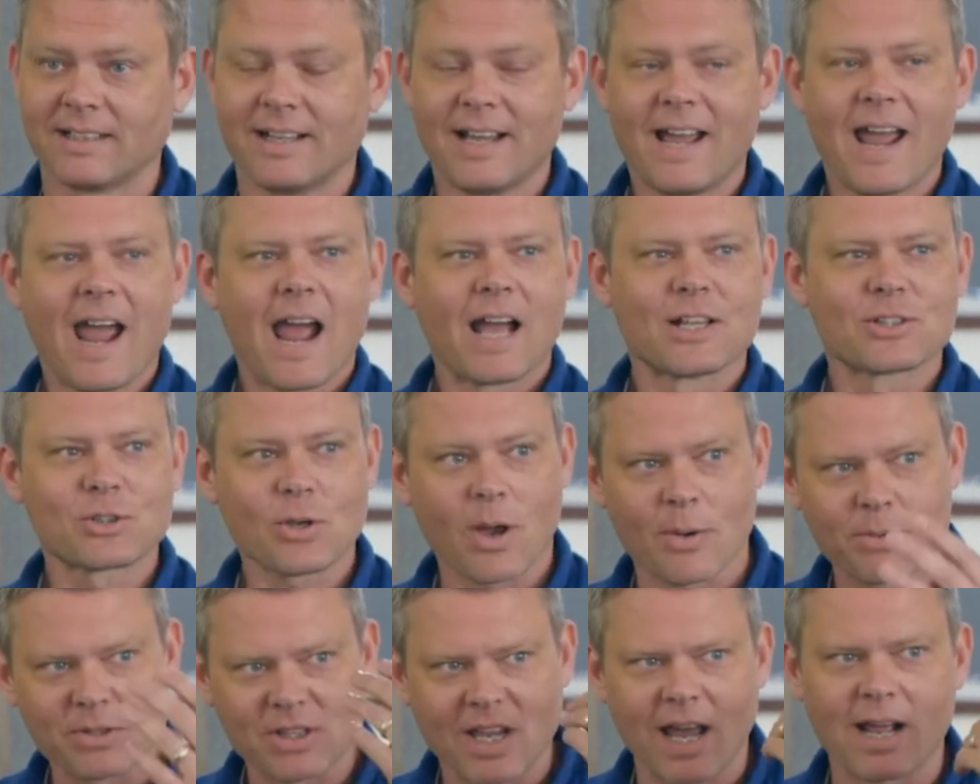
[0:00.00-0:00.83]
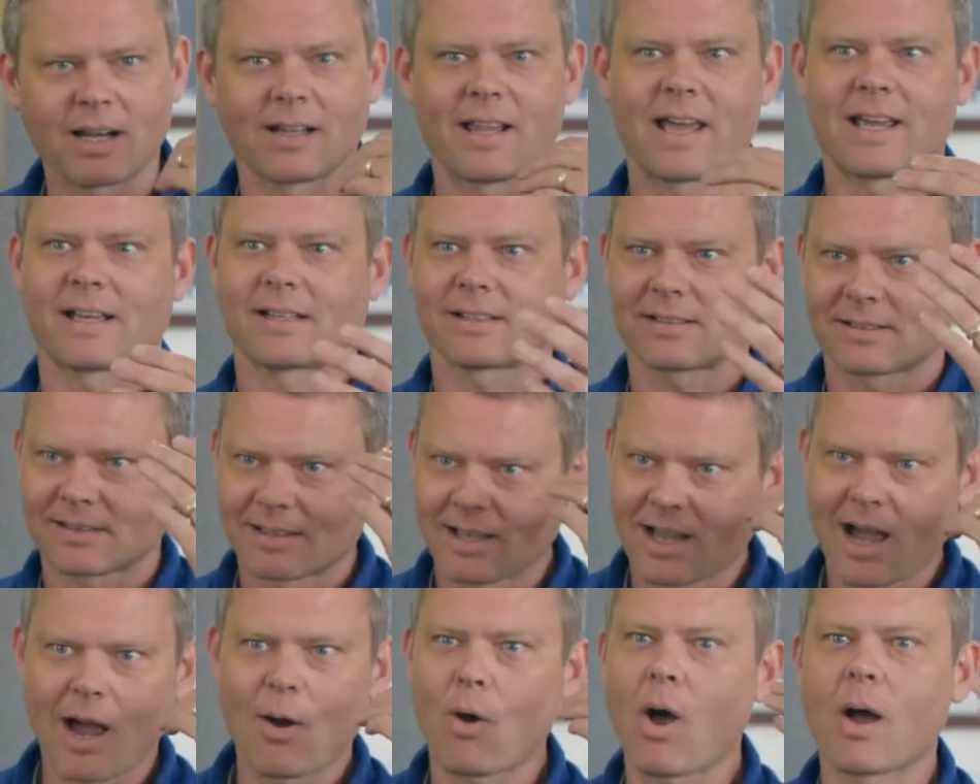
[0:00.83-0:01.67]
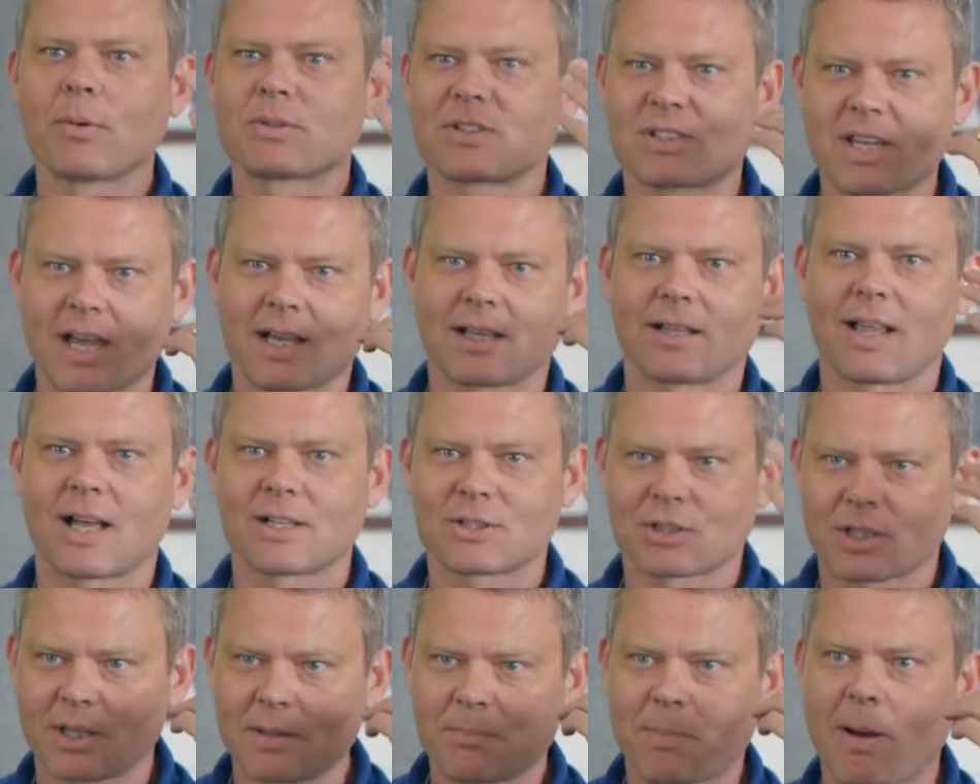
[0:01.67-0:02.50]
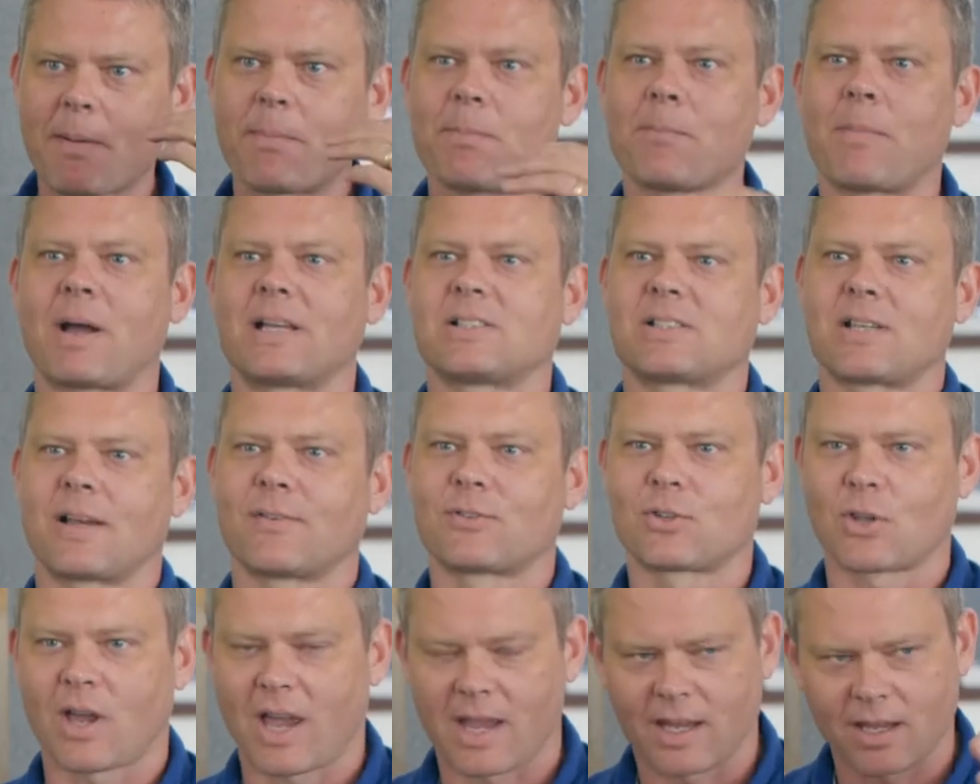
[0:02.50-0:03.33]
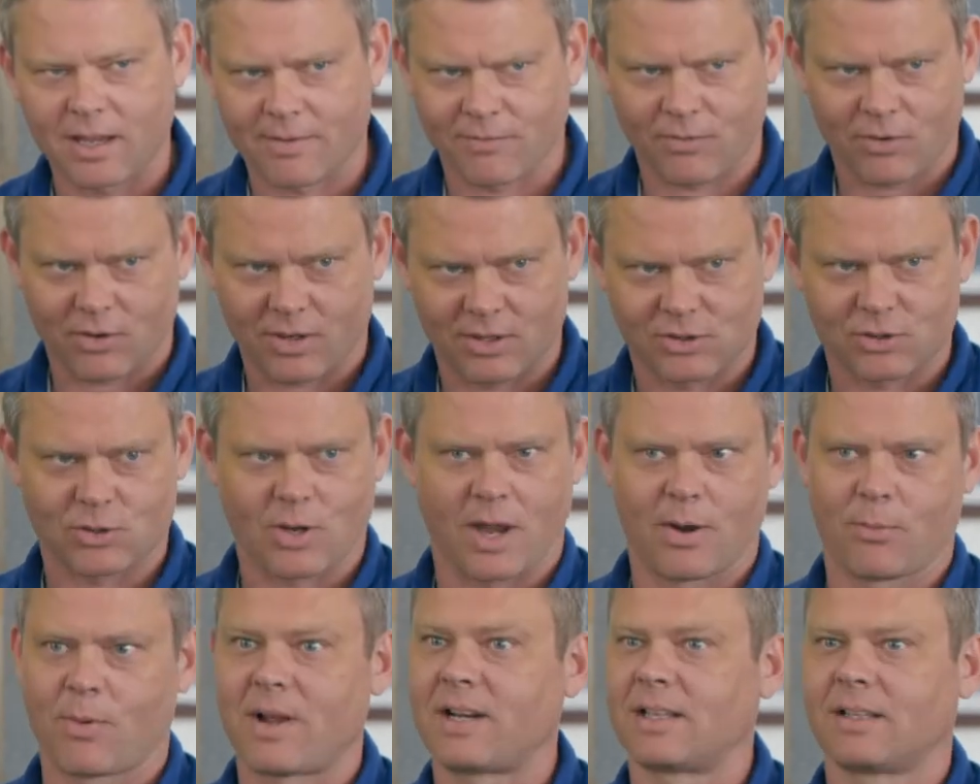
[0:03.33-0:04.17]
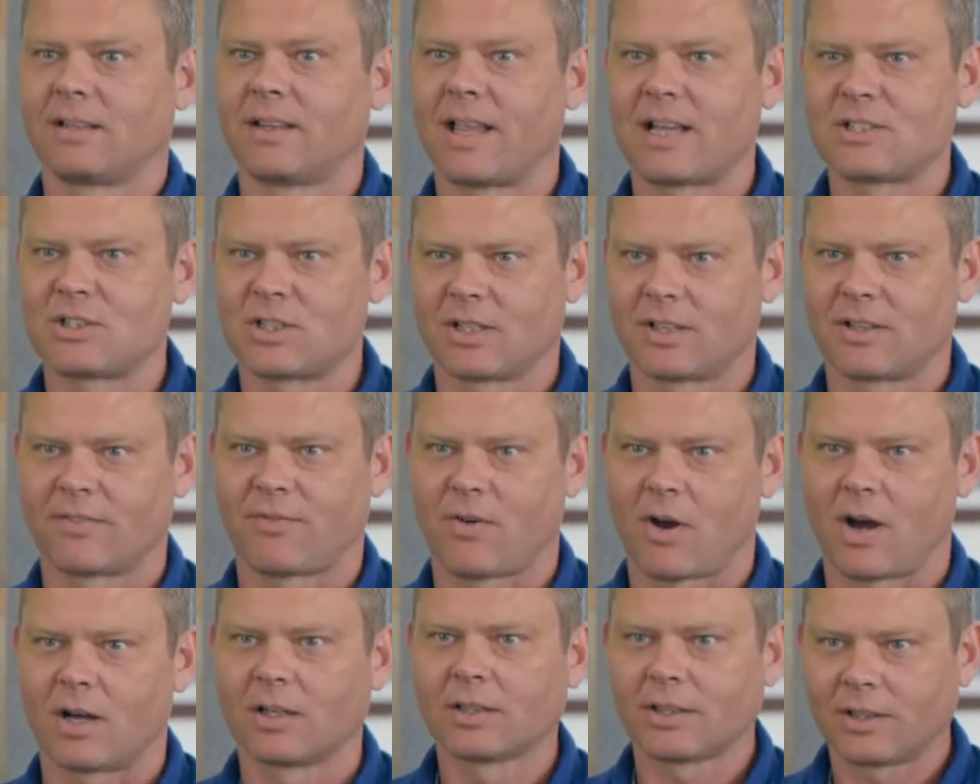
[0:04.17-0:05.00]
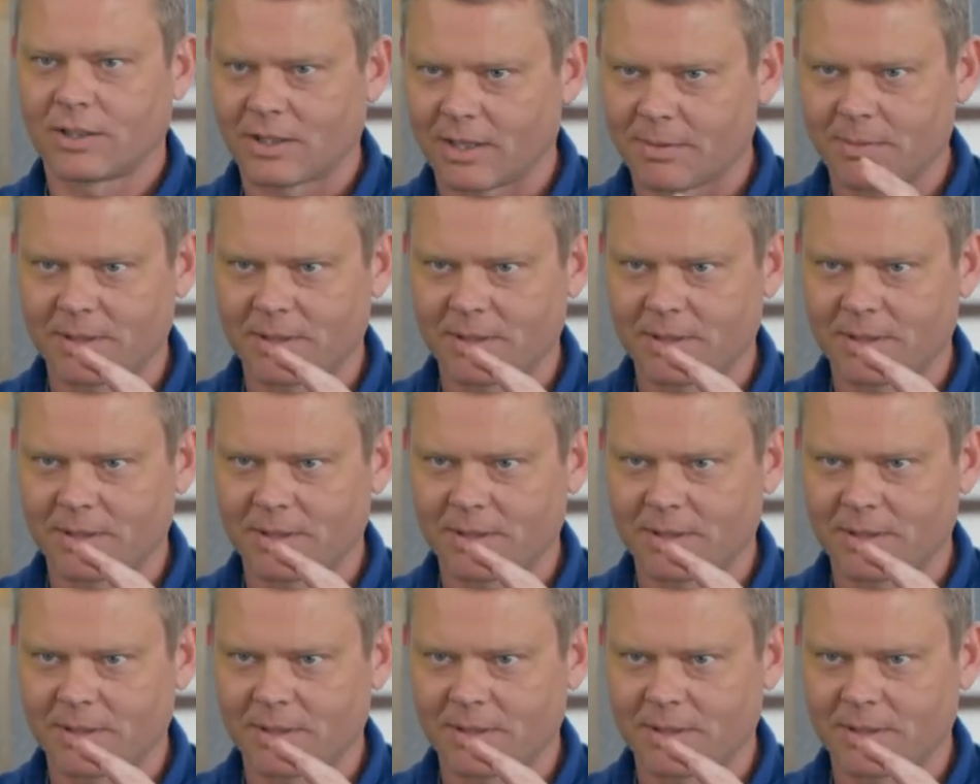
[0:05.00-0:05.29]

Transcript: You're going and so I was kind of like, oh, I was psychologically prepping myself. So nice. I, yeah, so I rented Legend of the Fall. You know, what I